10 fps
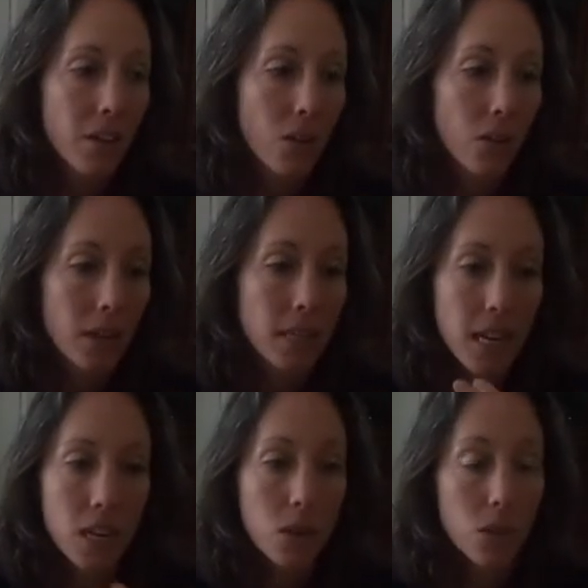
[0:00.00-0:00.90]

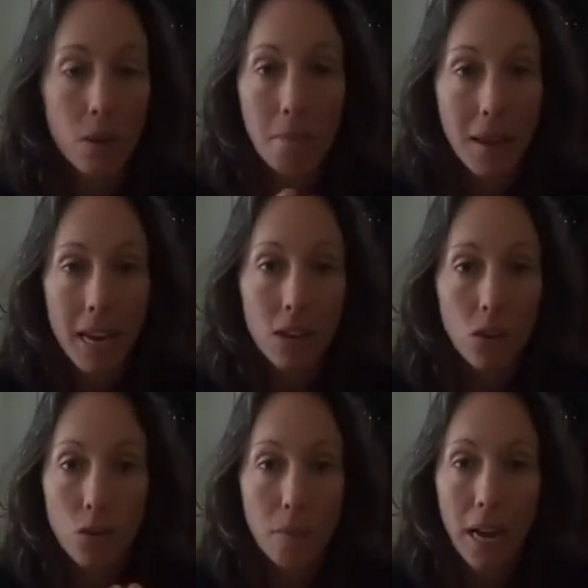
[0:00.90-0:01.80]
continue to make
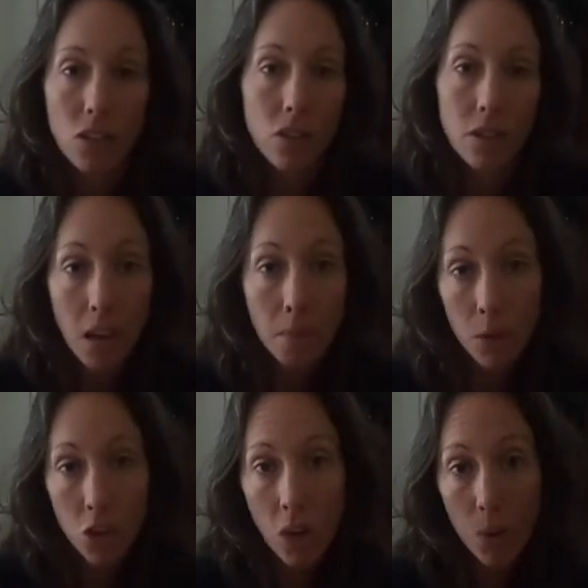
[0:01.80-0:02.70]
new batches of
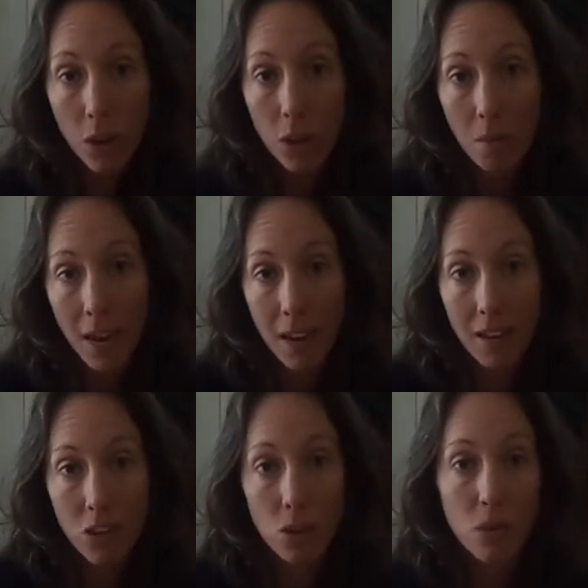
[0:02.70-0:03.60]
kombucha, or you
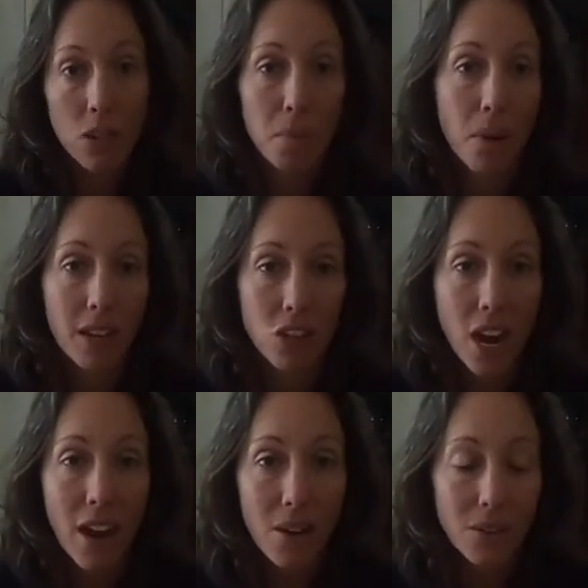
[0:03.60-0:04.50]
may choose to branch
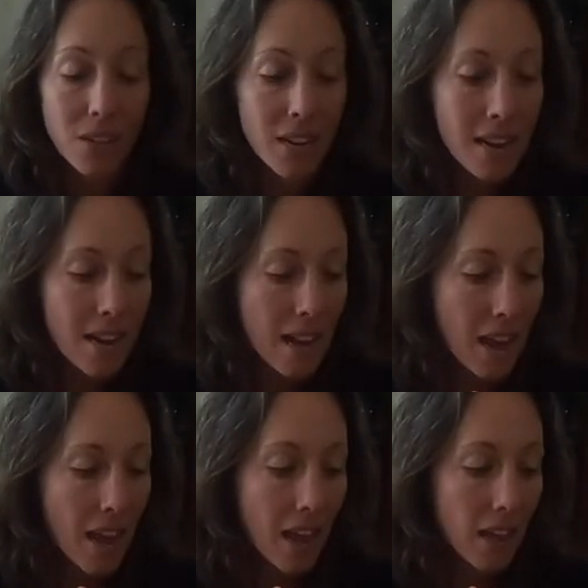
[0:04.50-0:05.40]
out
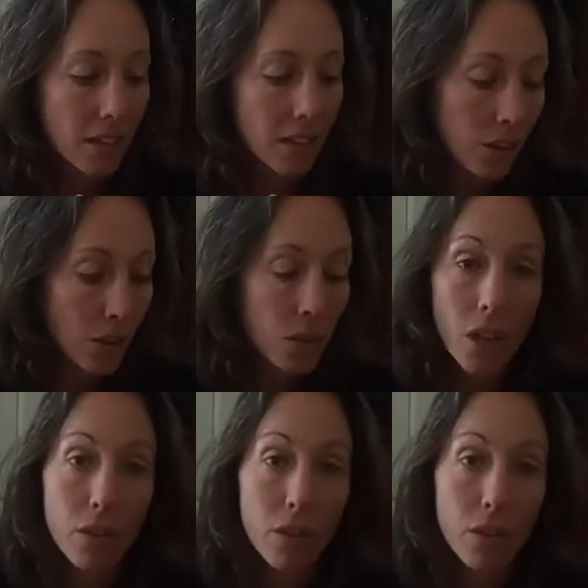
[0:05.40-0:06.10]
and use other